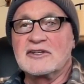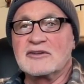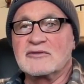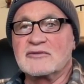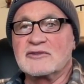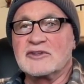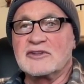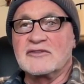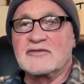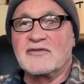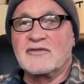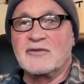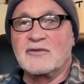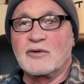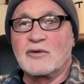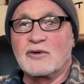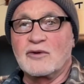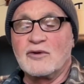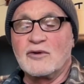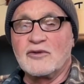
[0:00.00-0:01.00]
We need
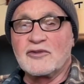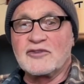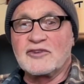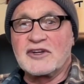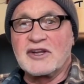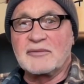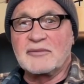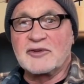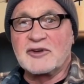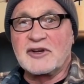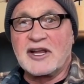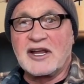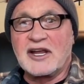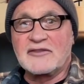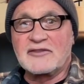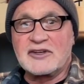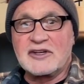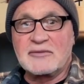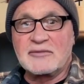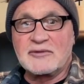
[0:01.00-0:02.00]
4 whole steps and a half
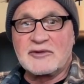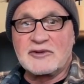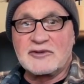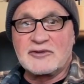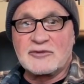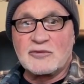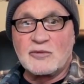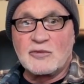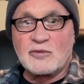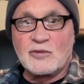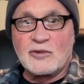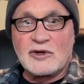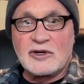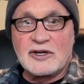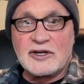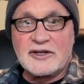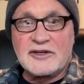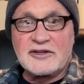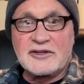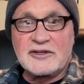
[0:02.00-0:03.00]
step. There's
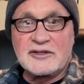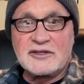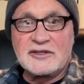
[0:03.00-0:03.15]
1,